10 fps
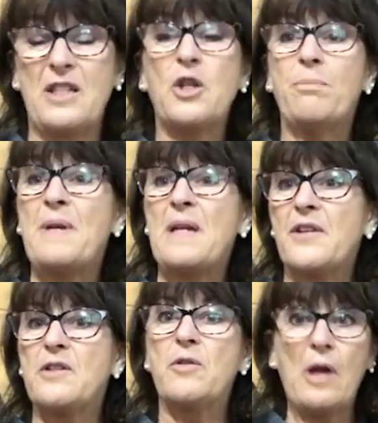It could be
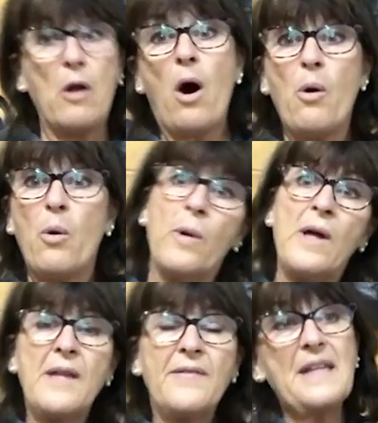that you go, oh,
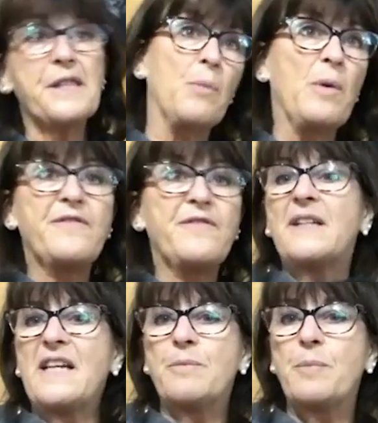that's it, we've done it.